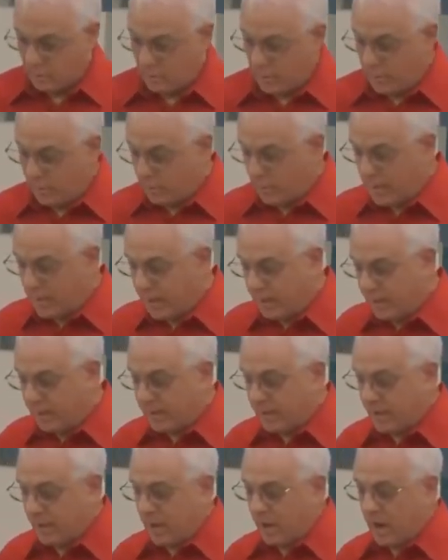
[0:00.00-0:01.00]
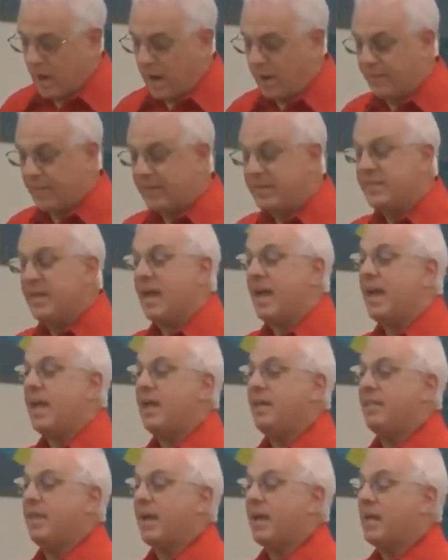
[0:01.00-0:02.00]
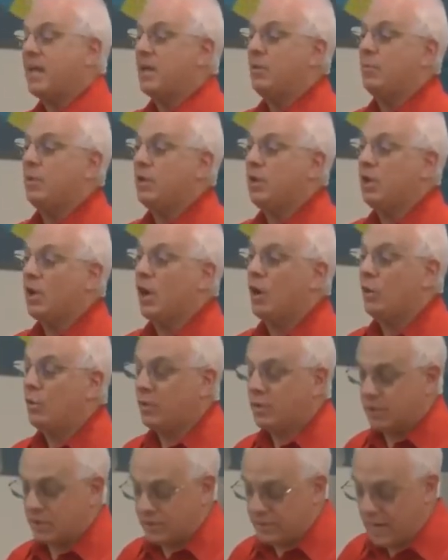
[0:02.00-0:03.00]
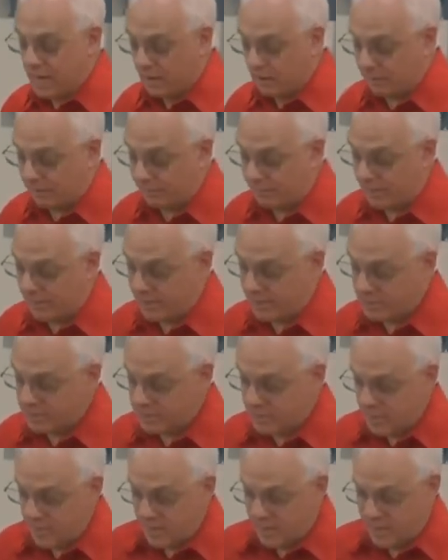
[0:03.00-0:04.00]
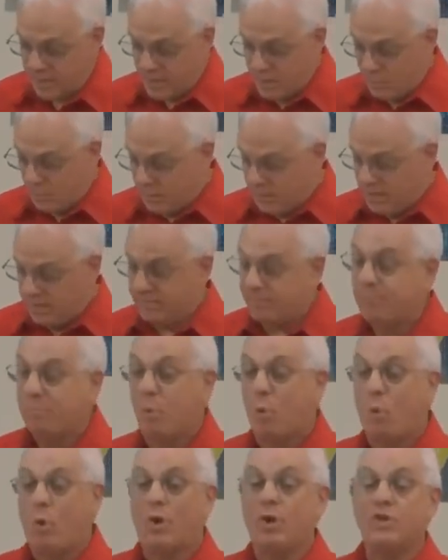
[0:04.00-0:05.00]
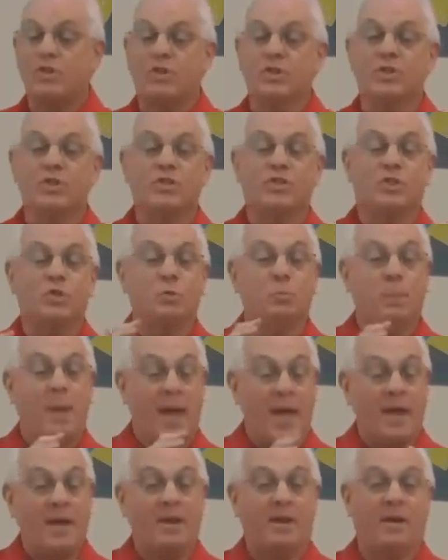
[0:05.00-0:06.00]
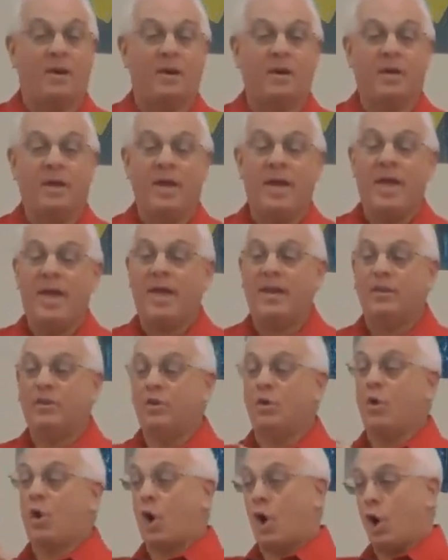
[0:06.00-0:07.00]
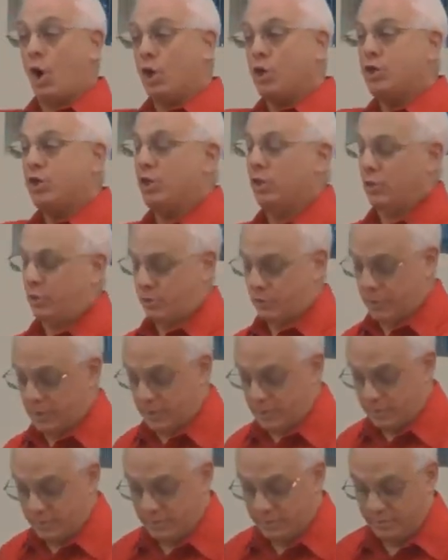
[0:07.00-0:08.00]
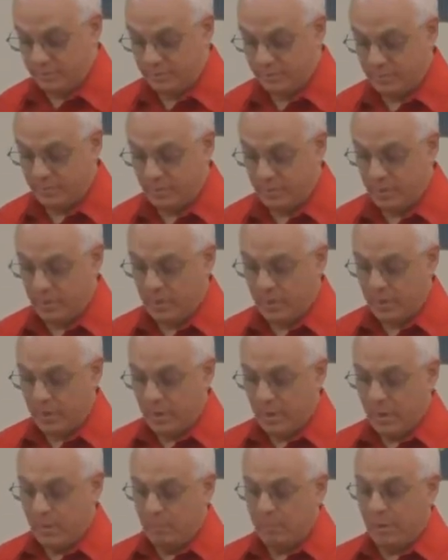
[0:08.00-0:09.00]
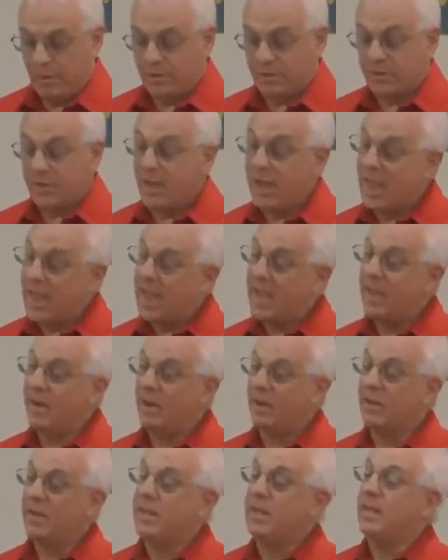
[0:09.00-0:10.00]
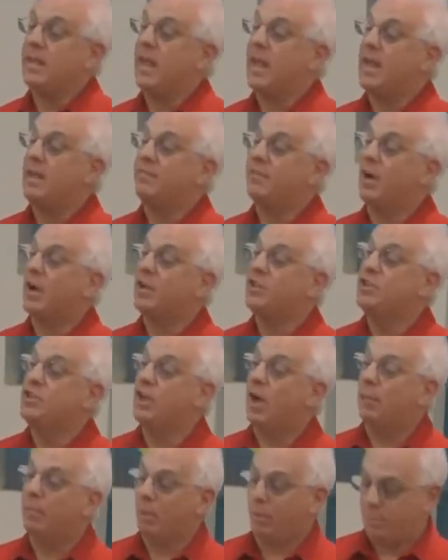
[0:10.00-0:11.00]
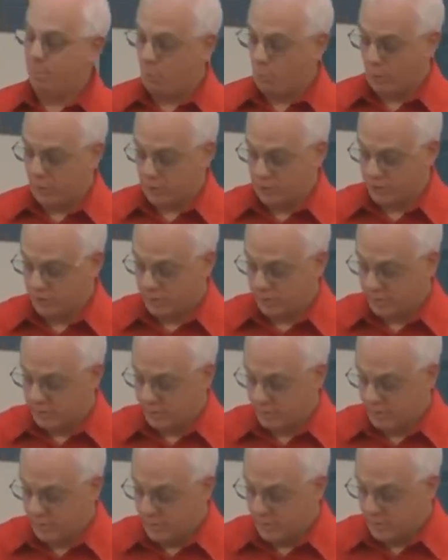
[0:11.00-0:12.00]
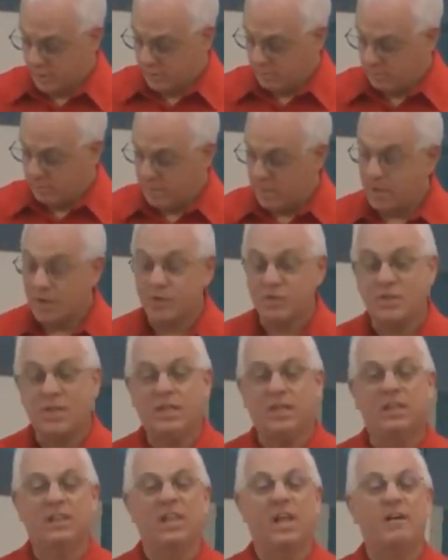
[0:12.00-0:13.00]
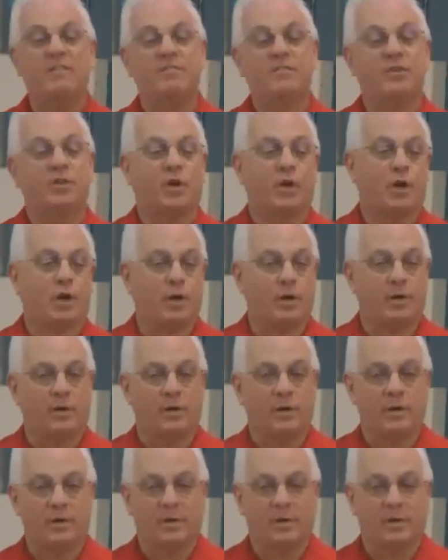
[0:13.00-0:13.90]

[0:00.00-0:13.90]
We read on the day that he would go to sacrifice, he would give portions to Peninnah and to her children, but to Hannah he gave a double portion because he loved her,